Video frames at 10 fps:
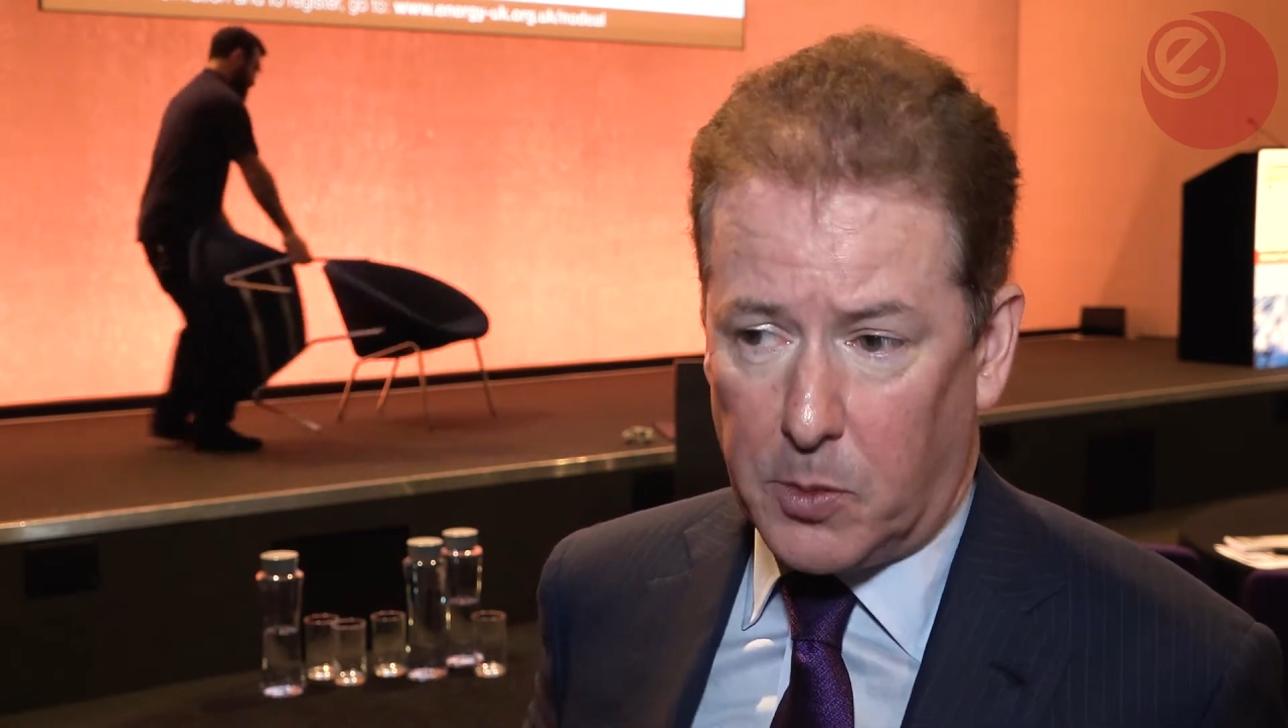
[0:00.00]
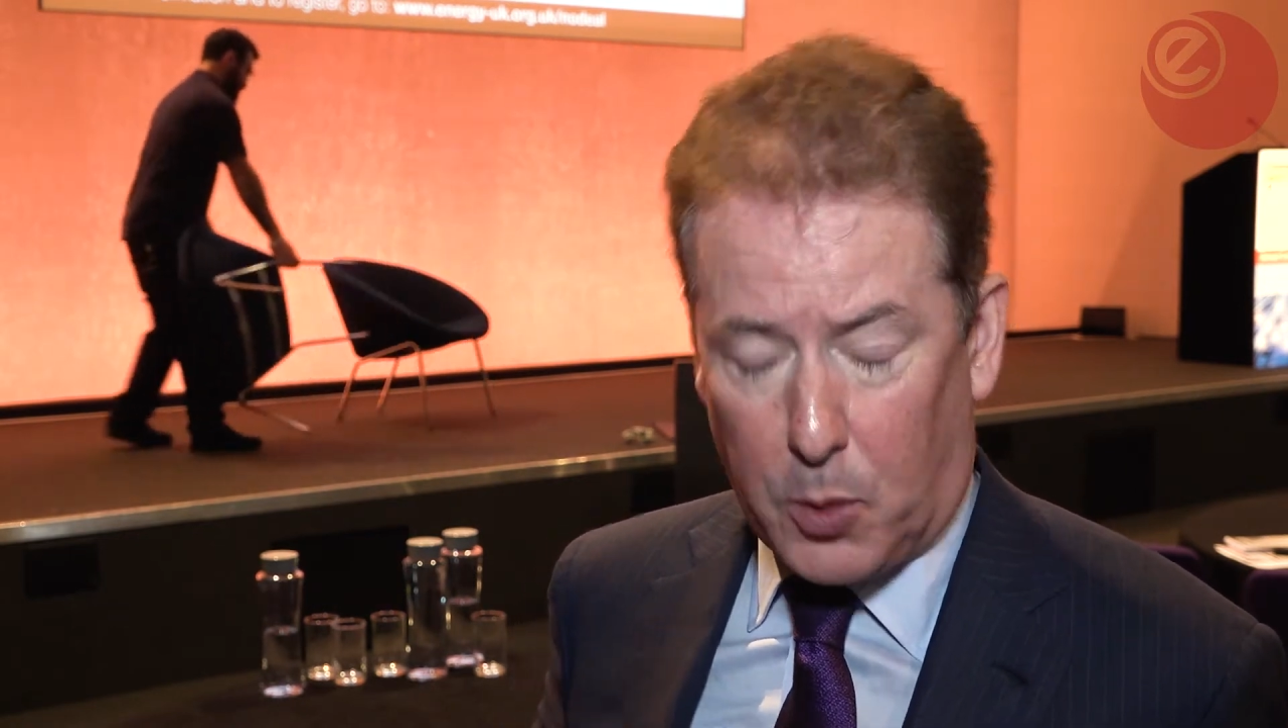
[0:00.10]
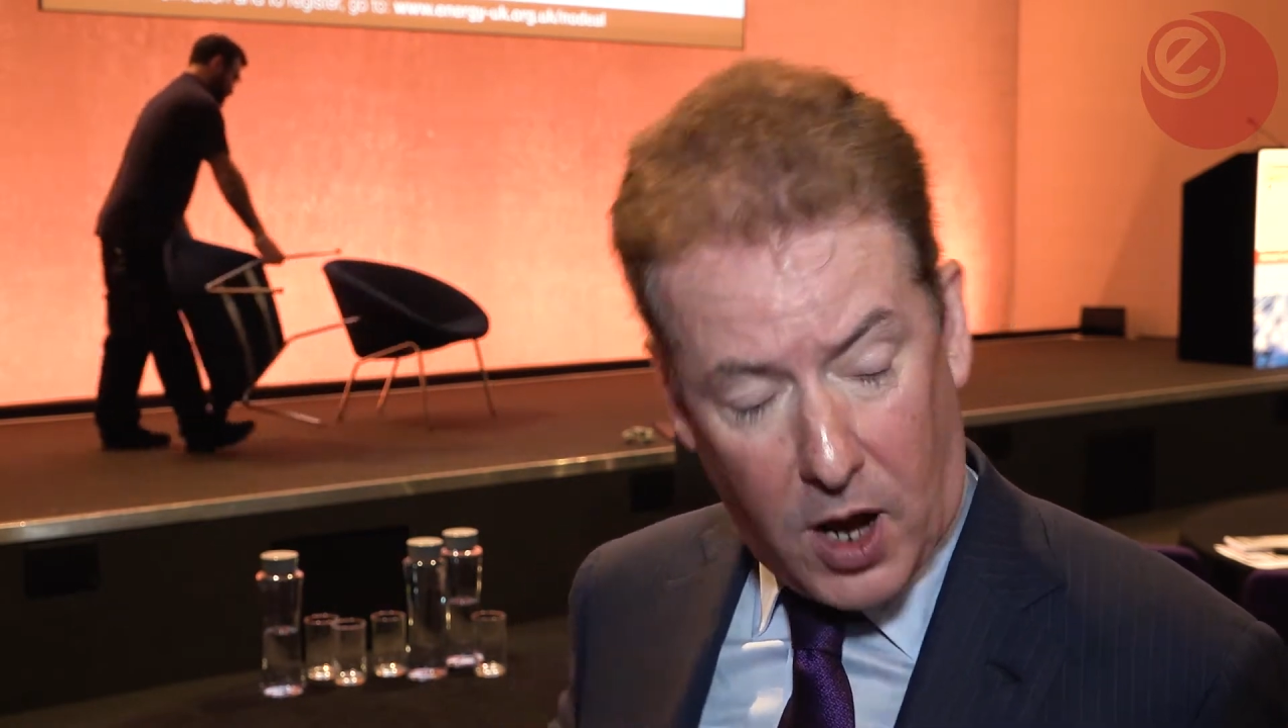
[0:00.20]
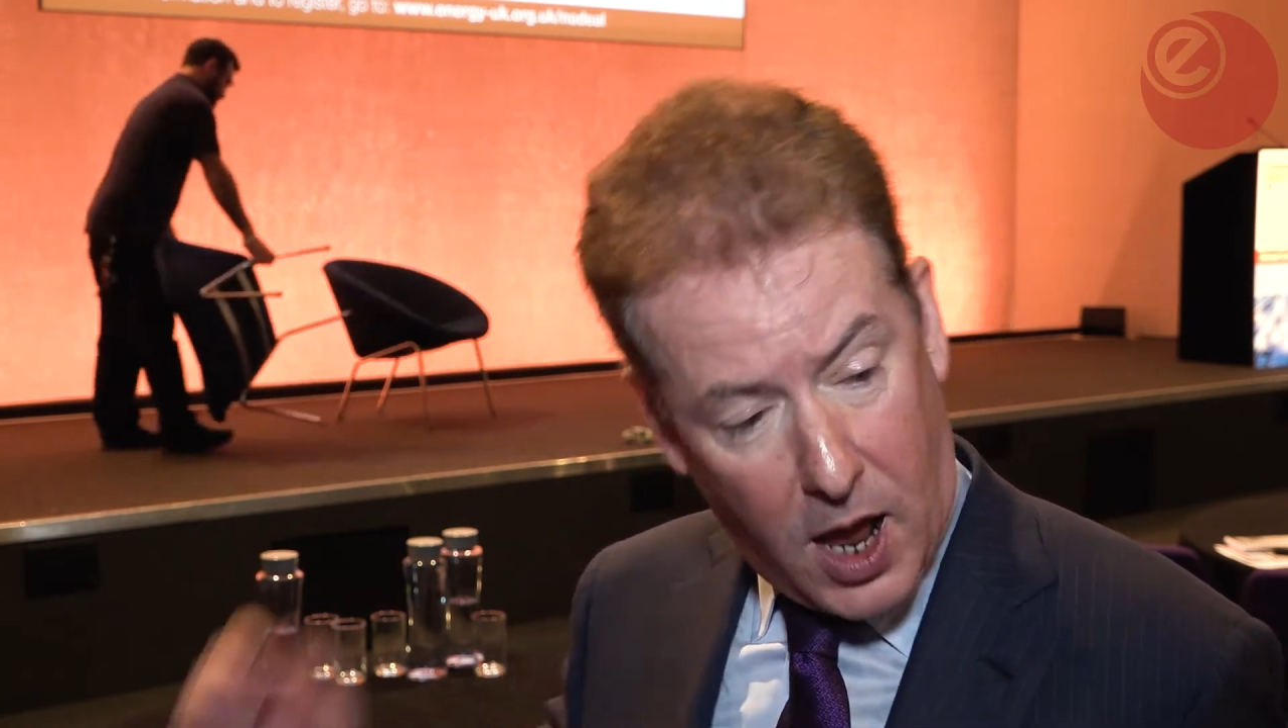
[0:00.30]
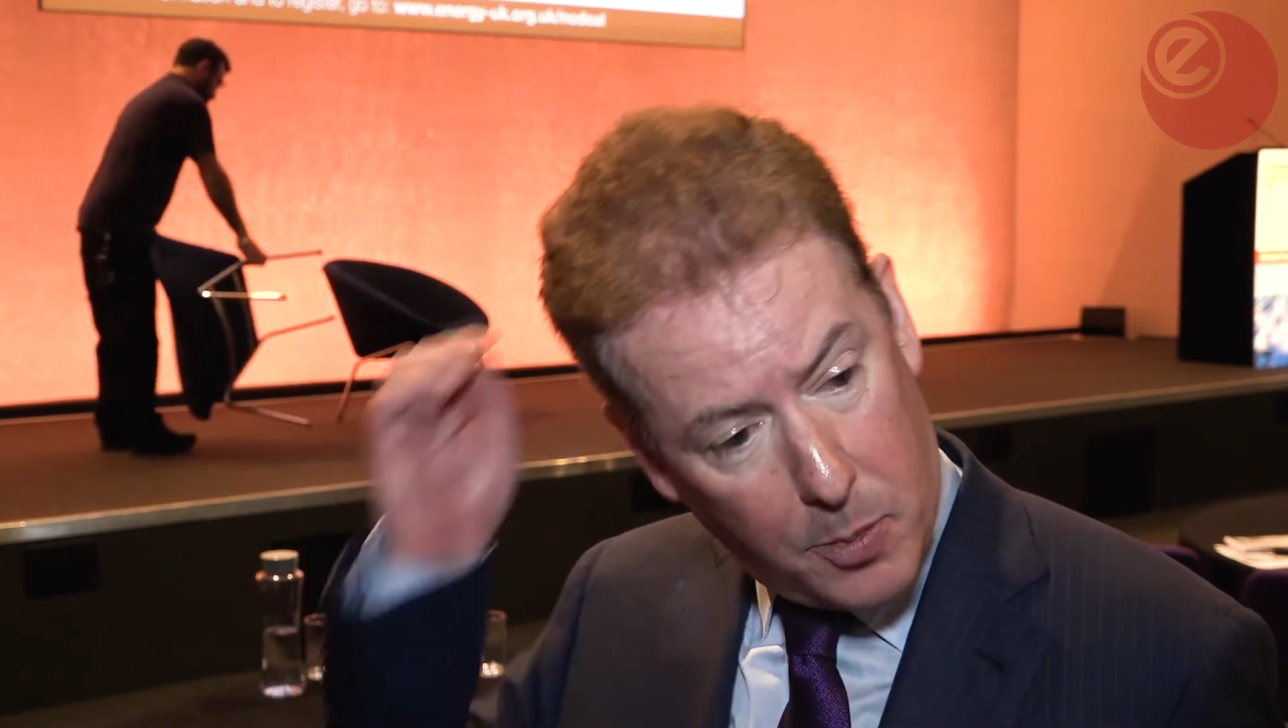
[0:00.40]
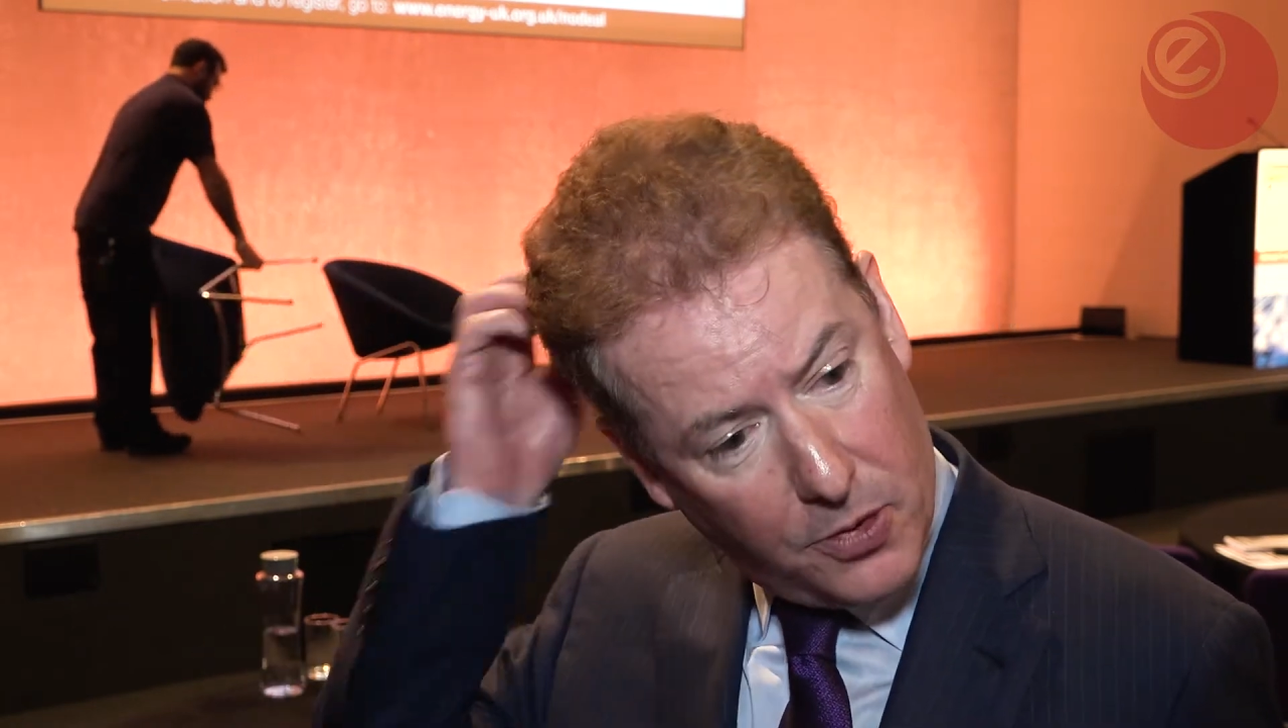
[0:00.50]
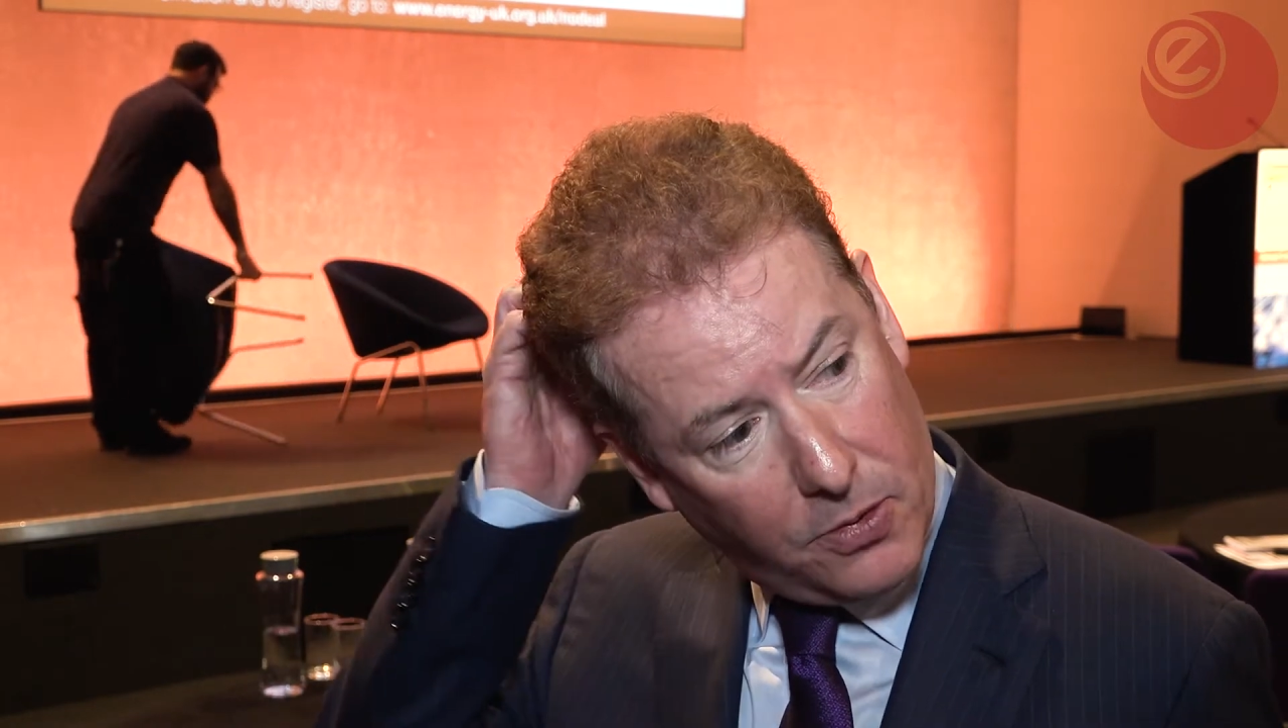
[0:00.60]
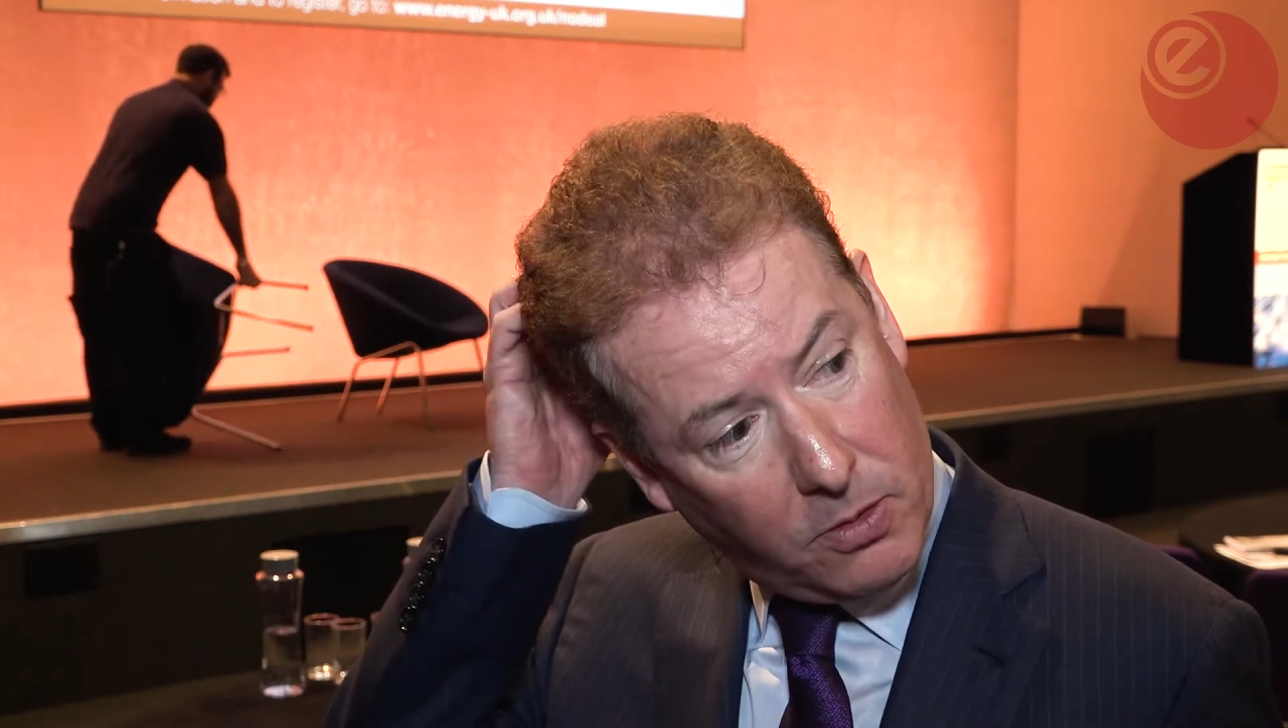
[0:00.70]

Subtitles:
perhaps,